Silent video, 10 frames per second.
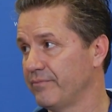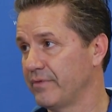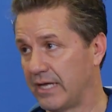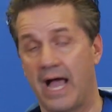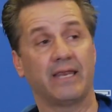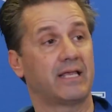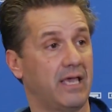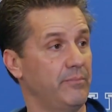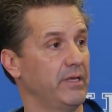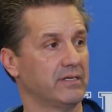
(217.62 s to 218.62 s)
The guy that
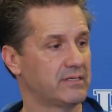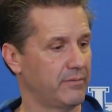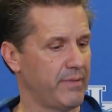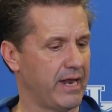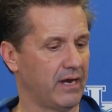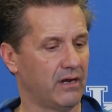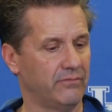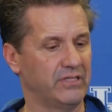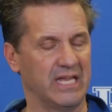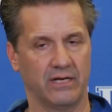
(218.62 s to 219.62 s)
came in and said, man, I
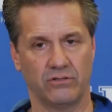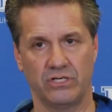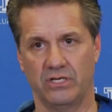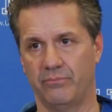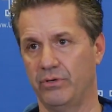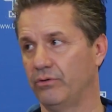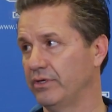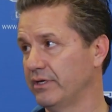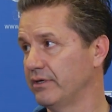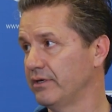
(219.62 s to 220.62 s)
love the energy in the
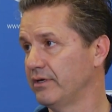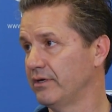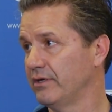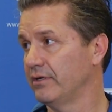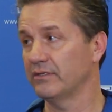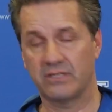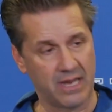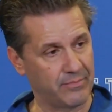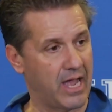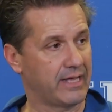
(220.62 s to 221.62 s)
building. The
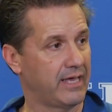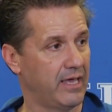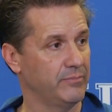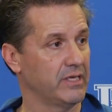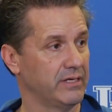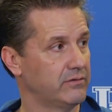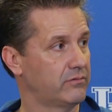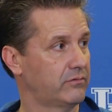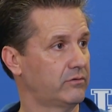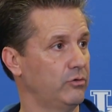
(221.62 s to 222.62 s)
same guy came then
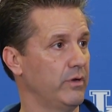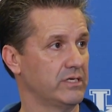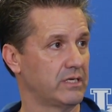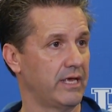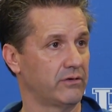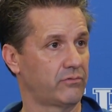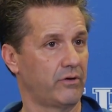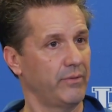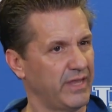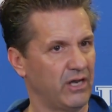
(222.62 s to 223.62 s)
2 weeks later,
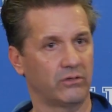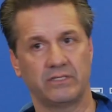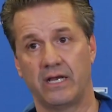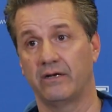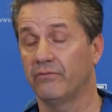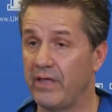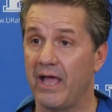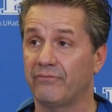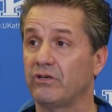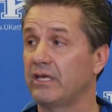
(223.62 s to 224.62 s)
three where they looked tentative. Yeah,
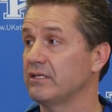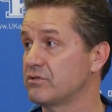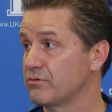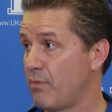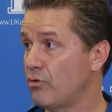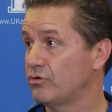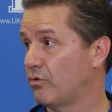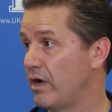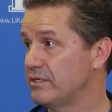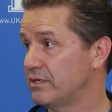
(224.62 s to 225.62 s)
after getting smoked
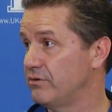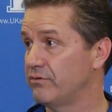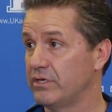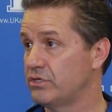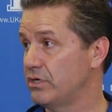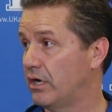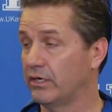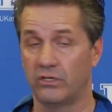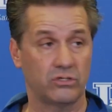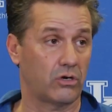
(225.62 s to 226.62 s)
twice and you're this
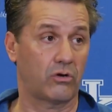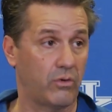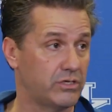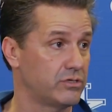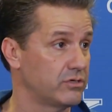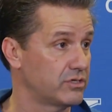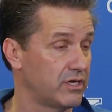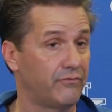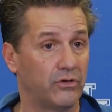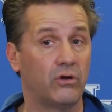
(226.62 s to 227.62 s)
young and you start questioning
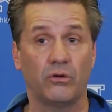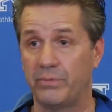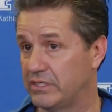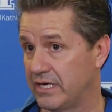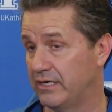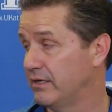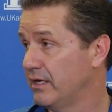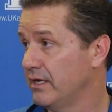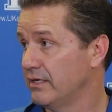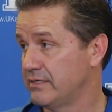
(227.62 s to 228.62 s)
yourself, you're going to be
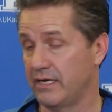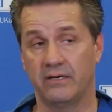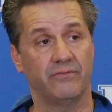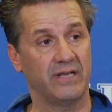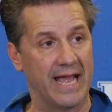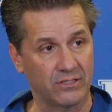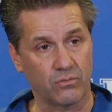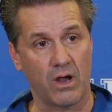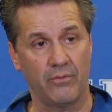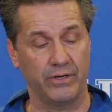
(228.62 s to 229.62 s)
tentative. And that's
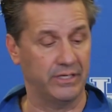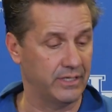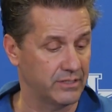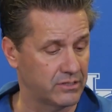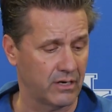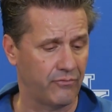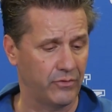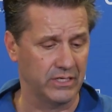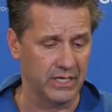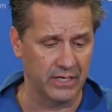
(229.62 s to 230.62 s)
why we did the stuff
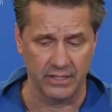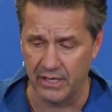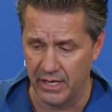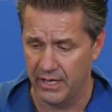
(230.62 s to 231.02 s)
we did.